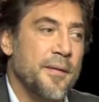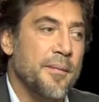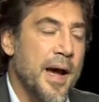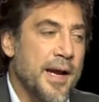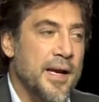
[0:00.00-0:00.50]

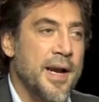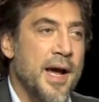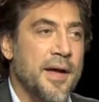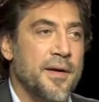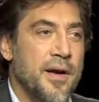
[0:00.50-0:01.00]
Michael and
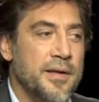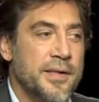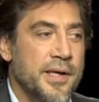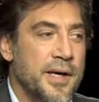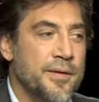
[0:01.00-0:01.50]
I, the
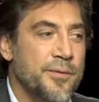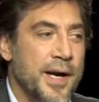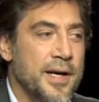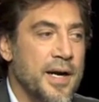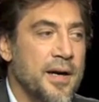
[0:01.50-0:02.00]
counselor and
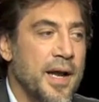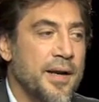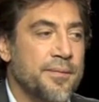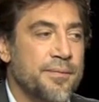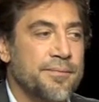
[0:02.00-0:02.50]
Rainier, are
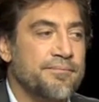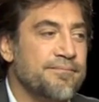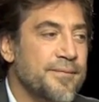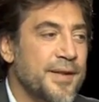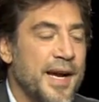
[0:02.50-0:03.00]
like,
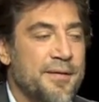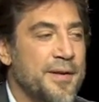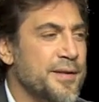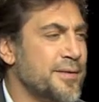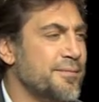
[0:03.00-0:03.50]
they have
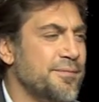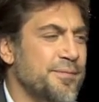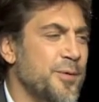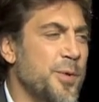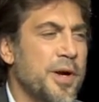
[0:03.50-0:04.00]
this
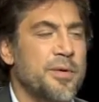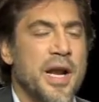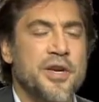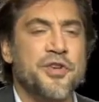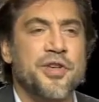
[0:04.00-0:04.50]
weird
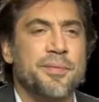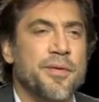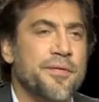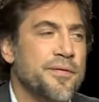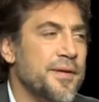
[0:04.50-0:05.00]
relationship
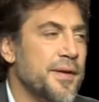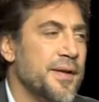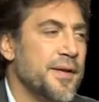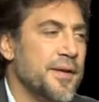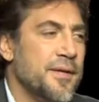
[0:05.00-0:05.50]
of
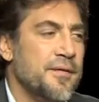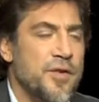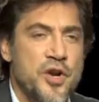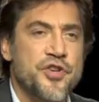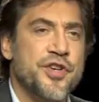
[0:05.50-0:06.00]

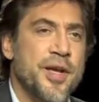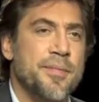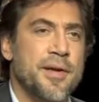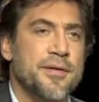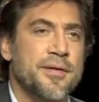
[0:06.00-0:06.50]
friendship
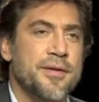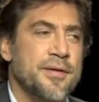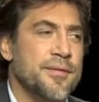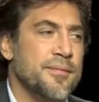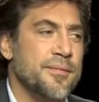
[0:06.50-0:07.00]

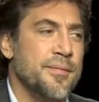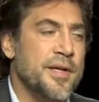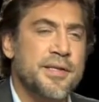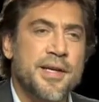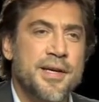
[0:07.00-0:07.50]
and
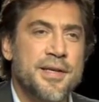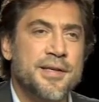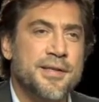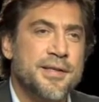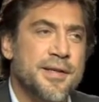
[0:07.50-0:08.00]

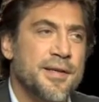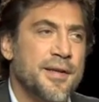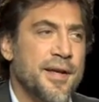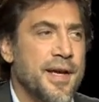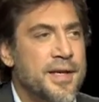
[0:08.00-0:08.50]
business.
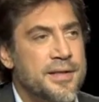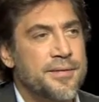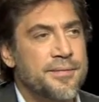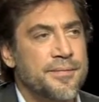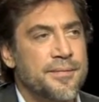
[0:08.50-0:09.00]
He's